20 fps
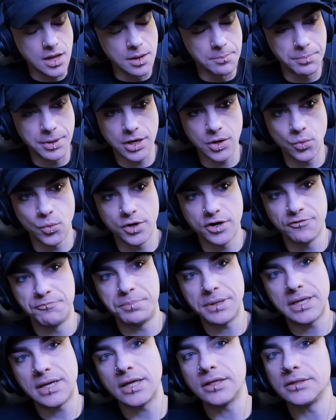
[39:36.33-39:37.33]
but it would have
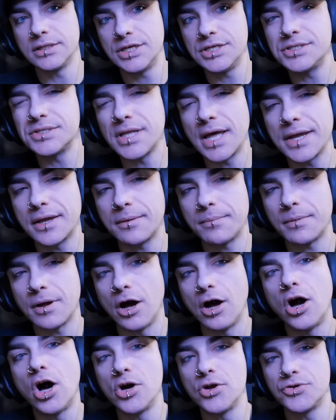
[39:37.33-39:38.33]
been at least like
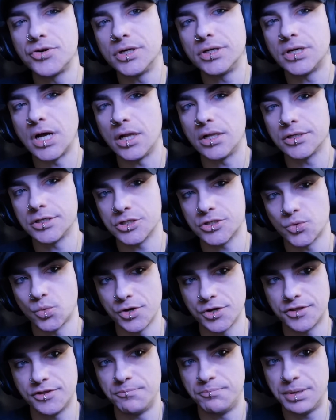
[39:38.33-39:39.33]
$100
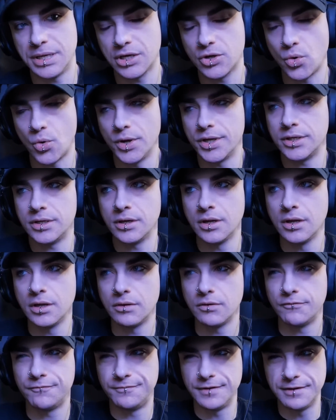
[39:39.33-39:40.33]
worth of Bitcoin,
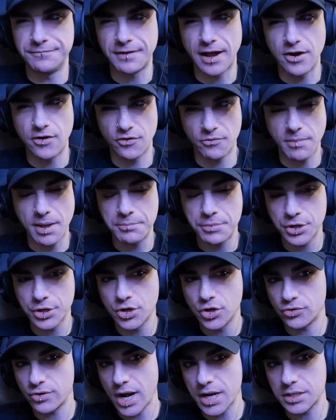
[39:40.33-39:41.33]
if I remember
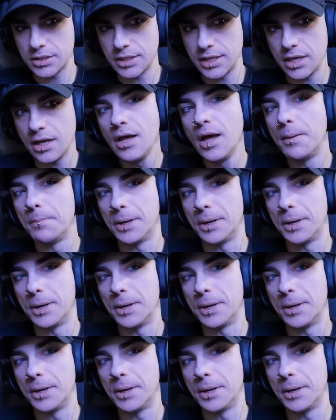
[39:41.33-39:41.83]
correctly.